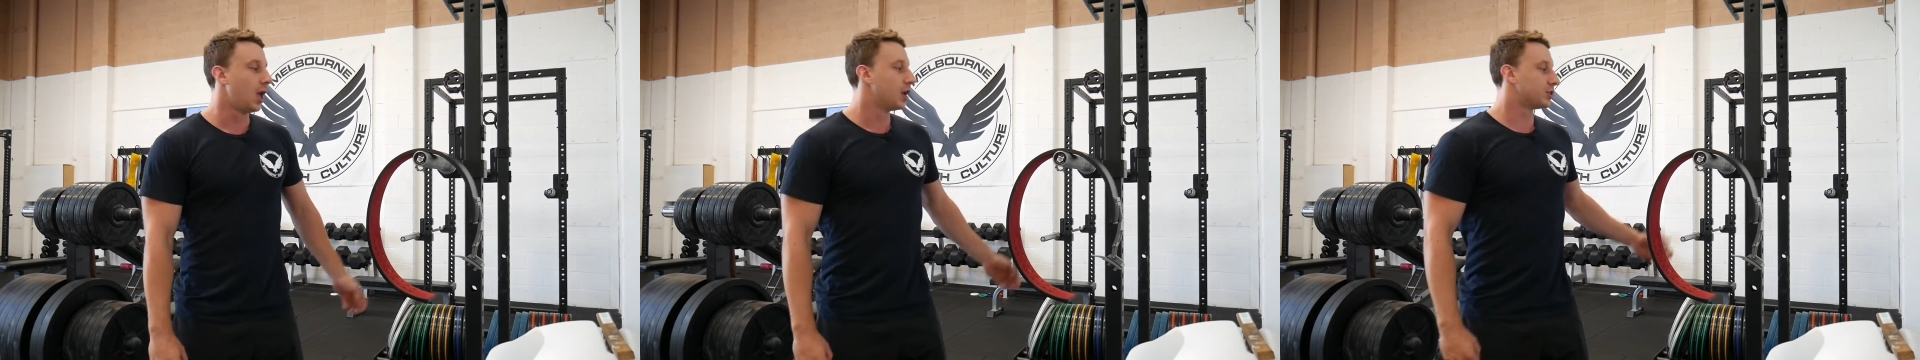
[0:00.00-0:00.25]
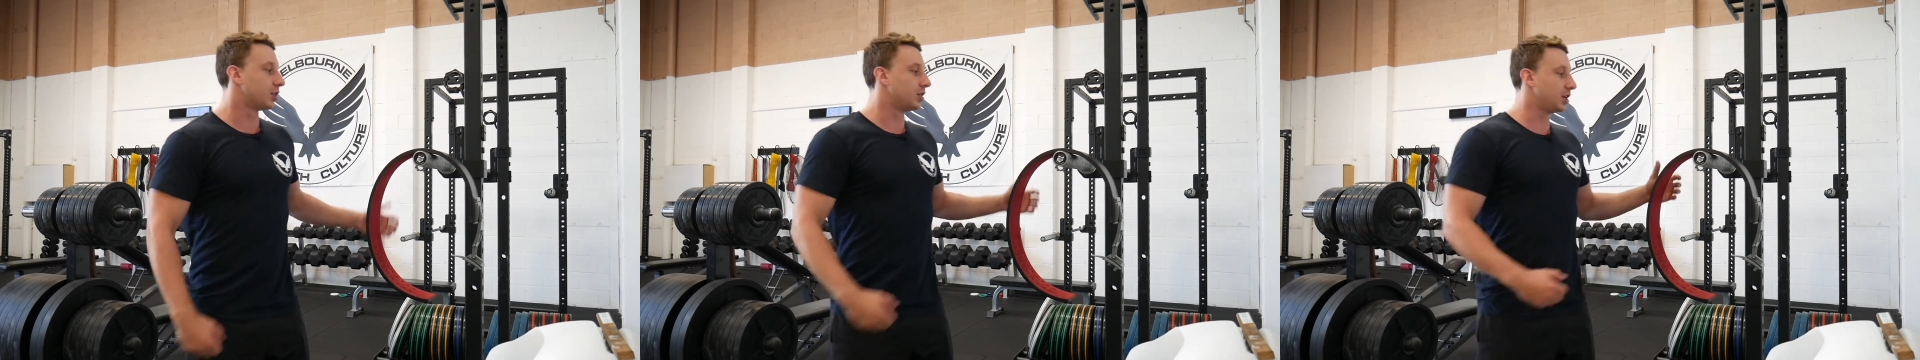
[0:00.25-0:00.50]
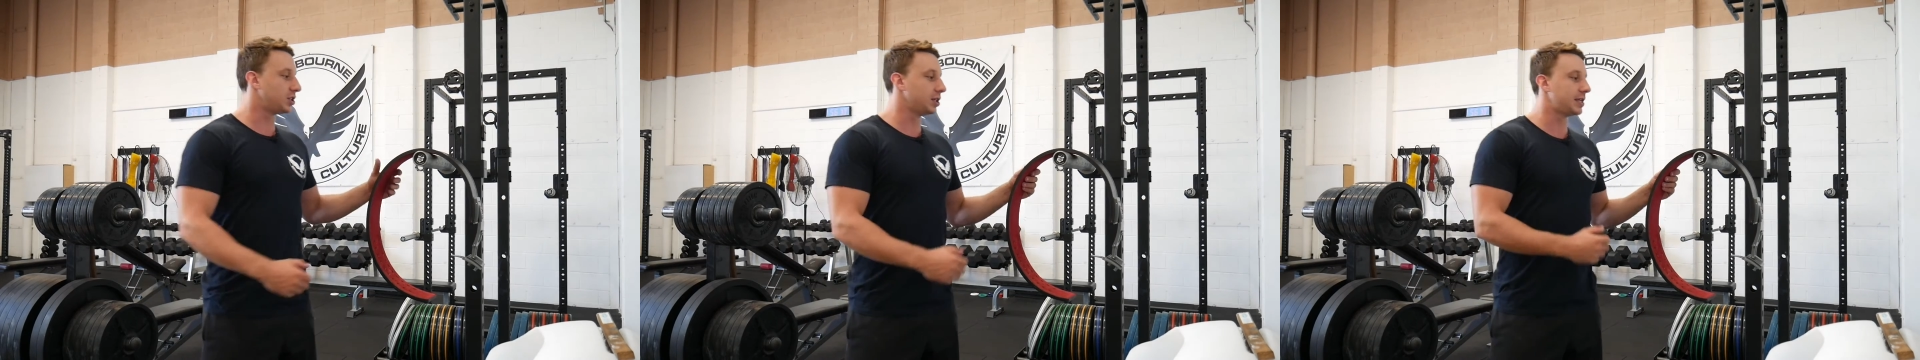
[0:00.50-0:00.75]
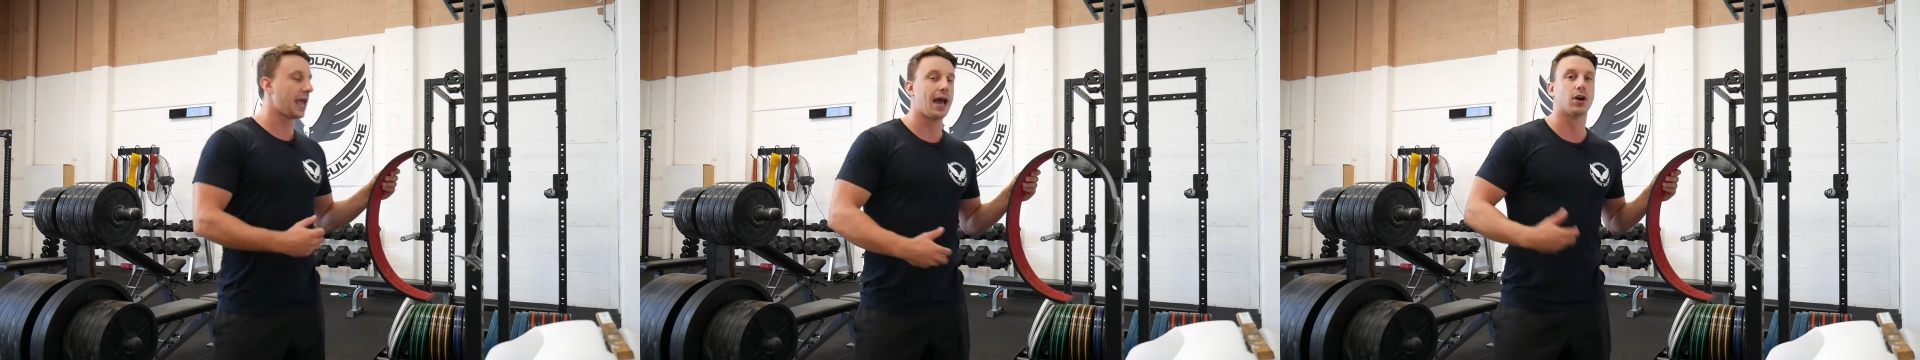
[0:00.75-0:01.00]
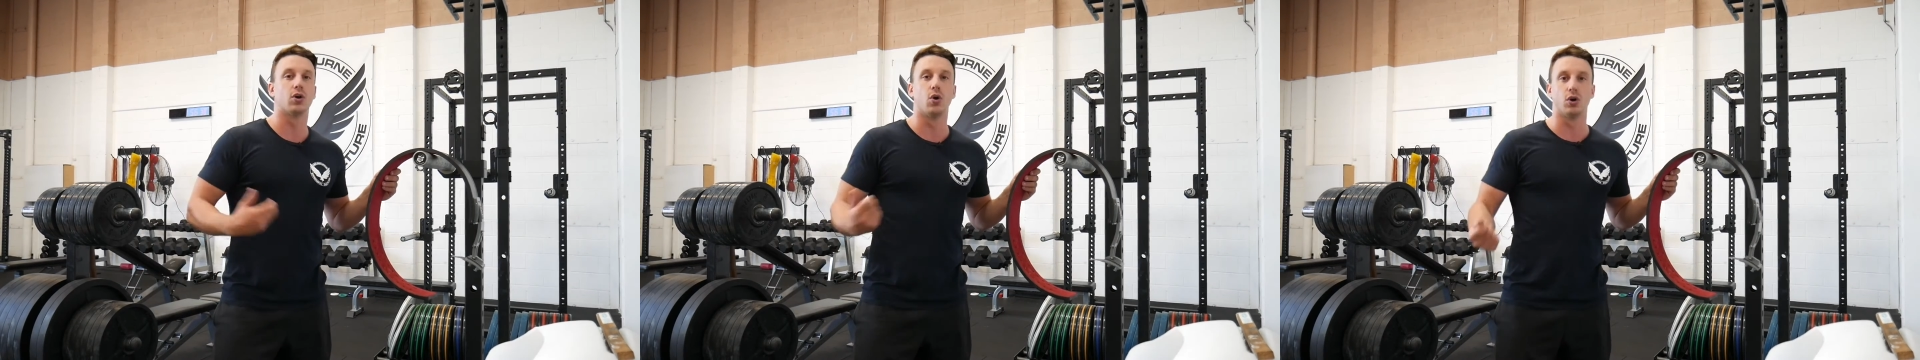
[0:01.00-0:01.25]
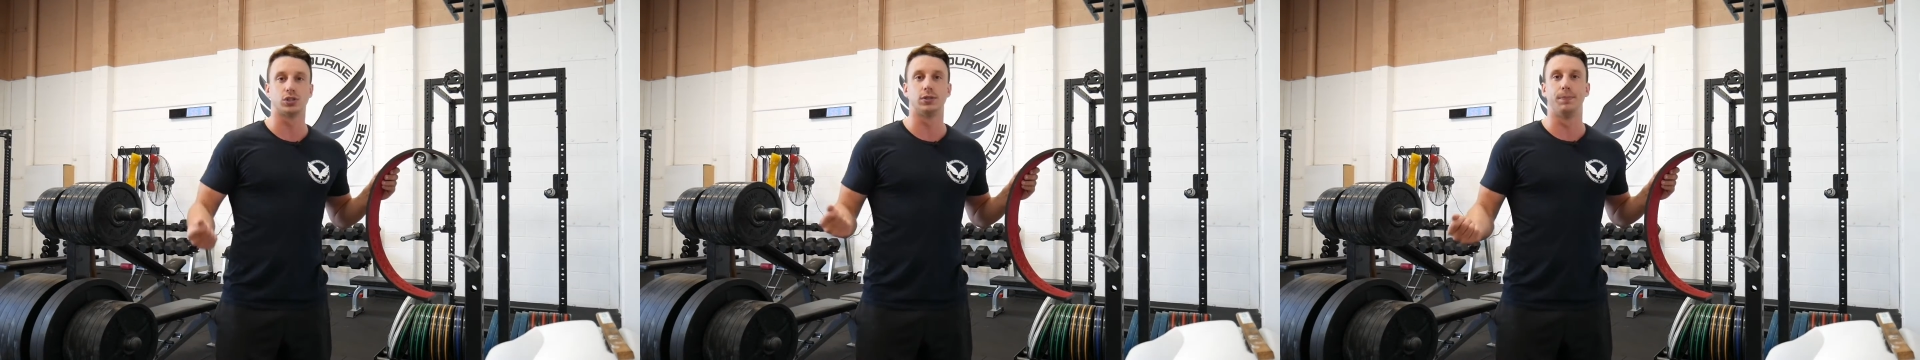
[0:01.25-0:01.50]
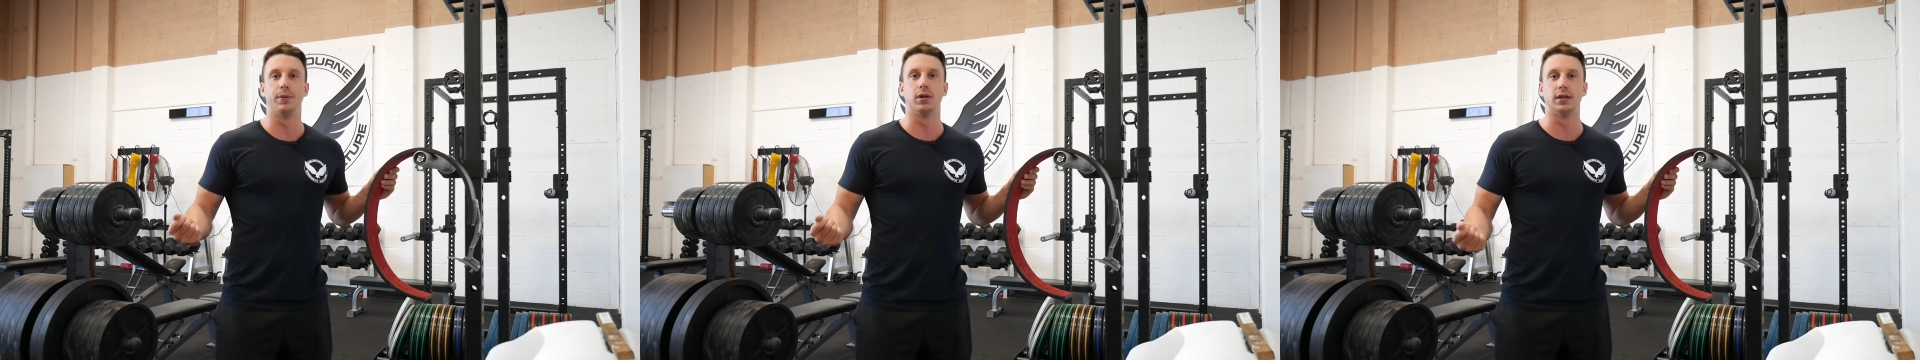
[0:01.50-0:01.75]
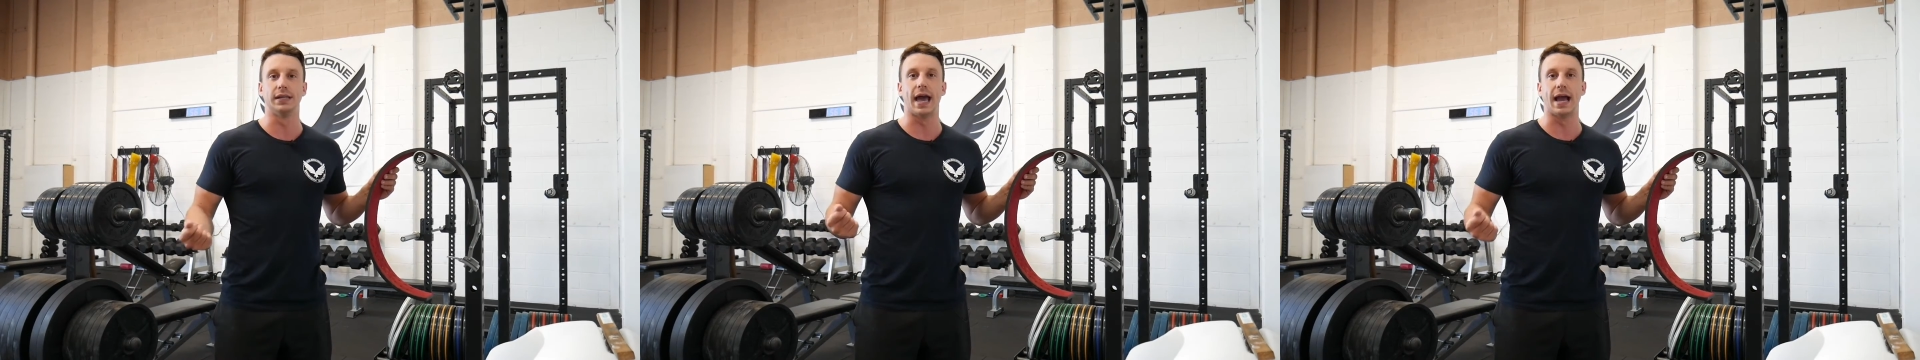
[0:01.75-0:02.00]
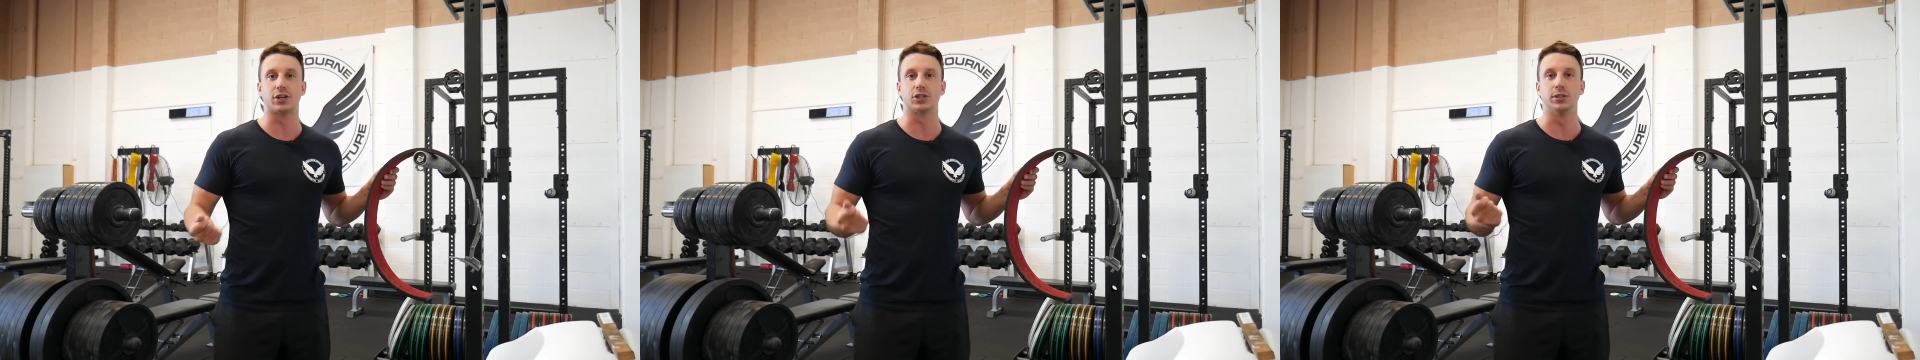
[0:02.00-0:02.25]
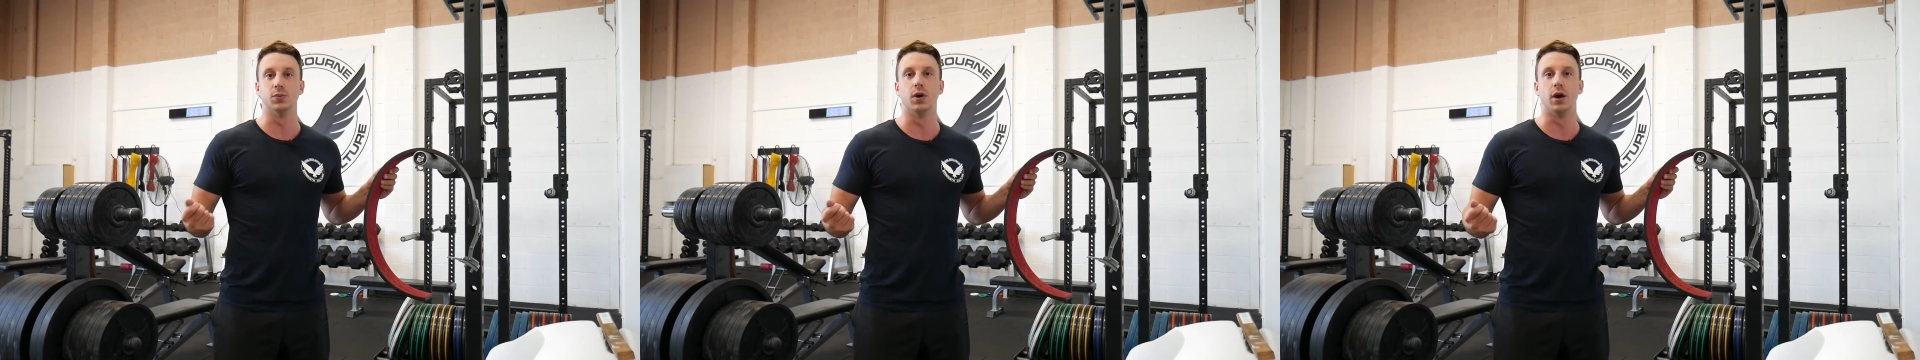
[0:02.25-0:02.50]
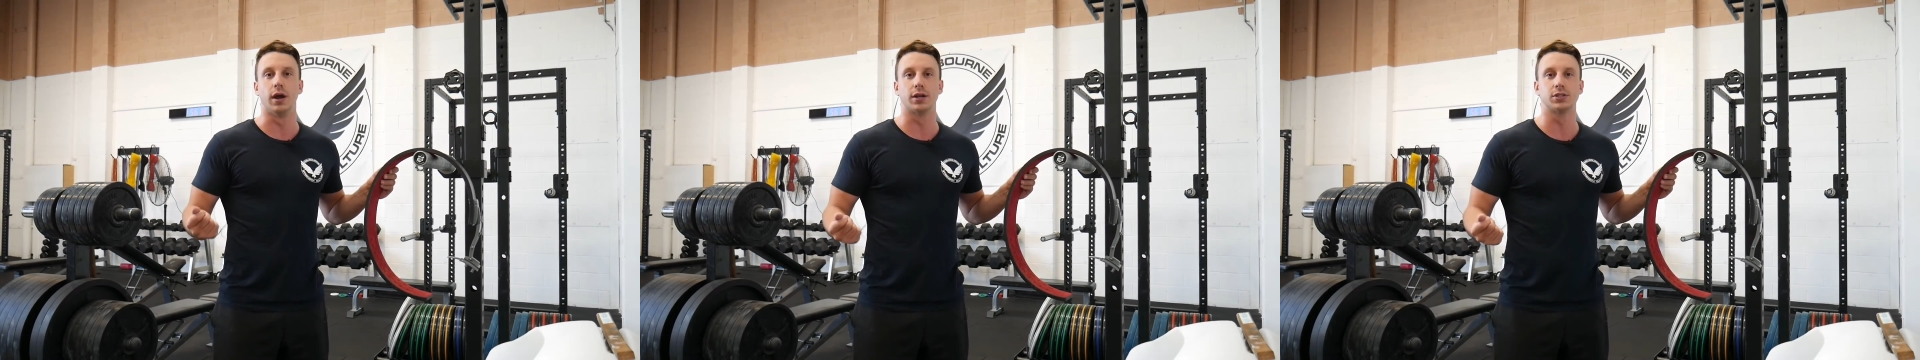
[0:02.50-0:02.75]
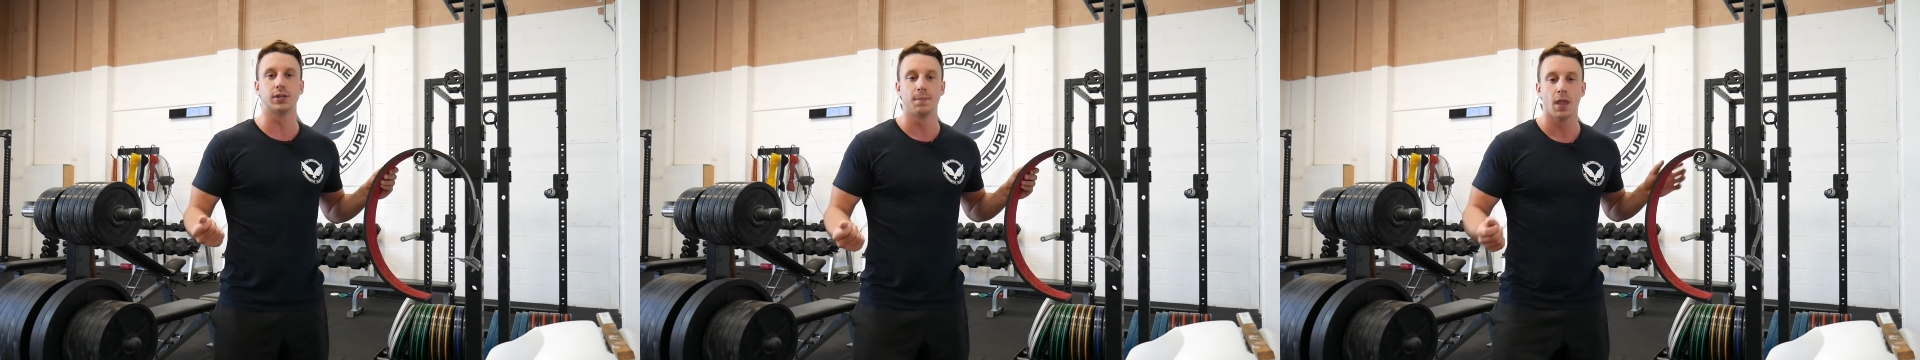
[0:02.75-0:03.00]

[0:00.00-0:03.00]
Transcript: So this is how core stability actually works.